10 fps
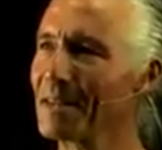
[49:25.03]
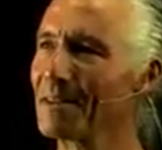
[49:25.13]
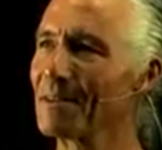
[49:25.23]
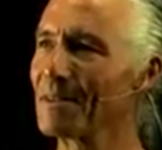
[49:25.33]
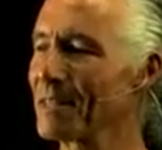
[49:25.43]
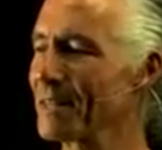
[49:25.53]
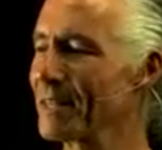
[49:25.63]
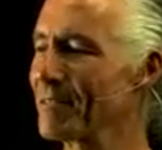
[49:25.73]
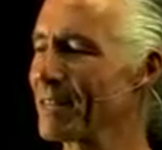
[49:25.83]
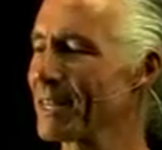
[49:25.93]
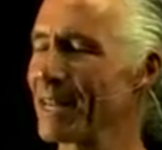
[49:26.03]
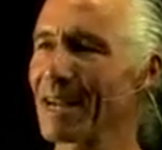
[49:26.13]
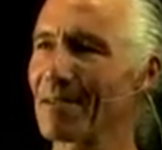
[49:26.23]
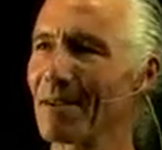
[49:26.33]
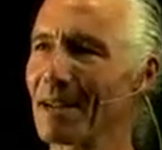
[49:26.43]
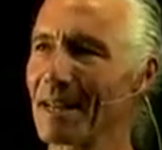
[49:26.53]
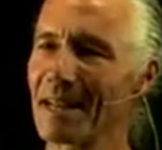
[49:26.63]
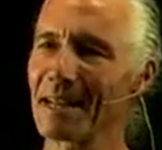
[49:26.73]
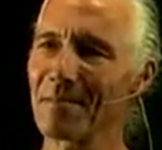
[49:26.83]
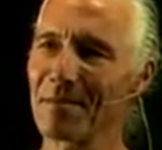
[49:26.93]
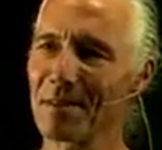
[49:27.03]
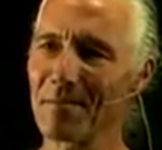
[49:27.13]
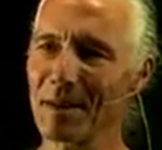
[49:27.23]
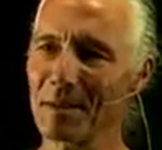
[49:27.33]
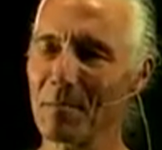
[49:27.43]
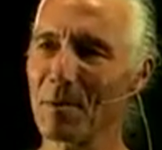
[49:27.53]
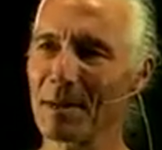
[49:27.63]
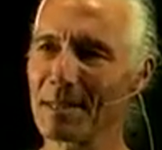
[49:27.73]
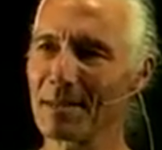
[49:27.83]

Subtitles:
which the heck way the vector points.